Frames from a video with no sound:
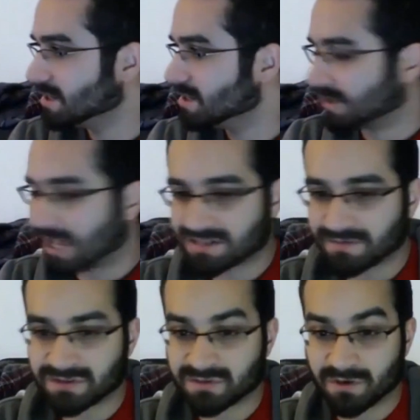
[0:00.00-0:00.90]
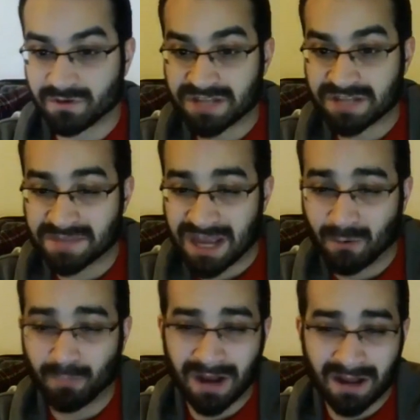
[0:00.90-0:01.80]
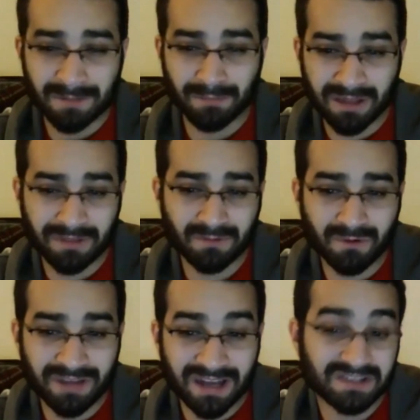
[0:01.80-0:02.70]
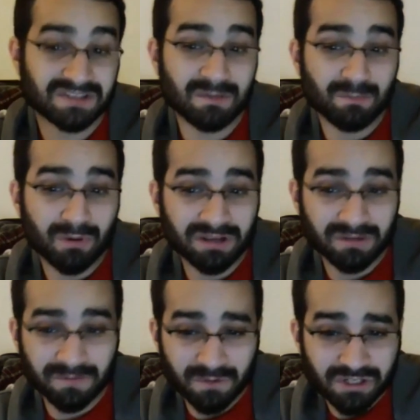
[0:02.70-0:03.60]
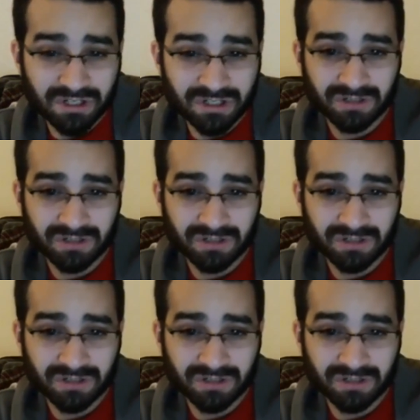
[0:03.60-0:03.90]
Last of Us is one of those games I will probably play through again at some point in the future.